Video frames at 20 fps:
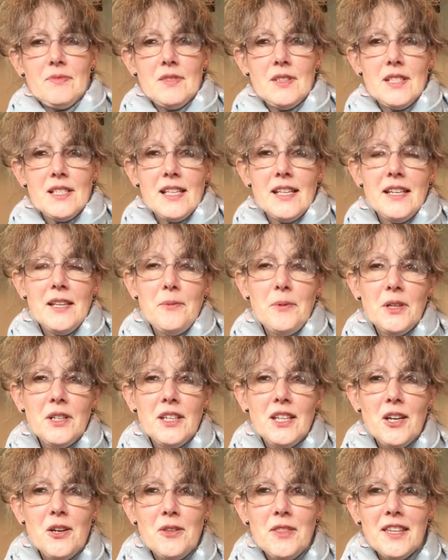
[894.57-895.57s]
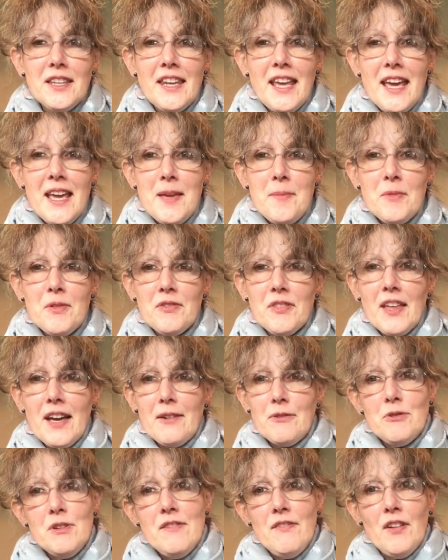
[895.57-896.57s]
Does anyone know the name of
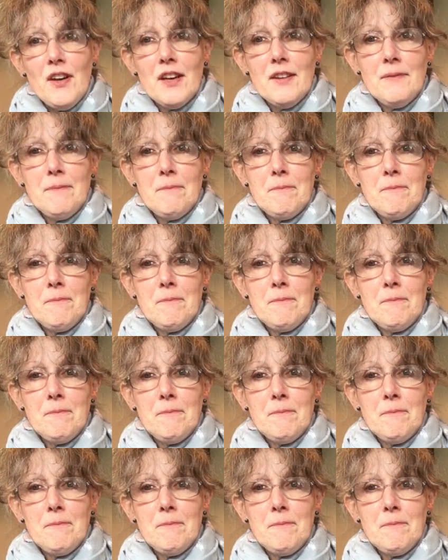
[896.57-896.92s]
that river?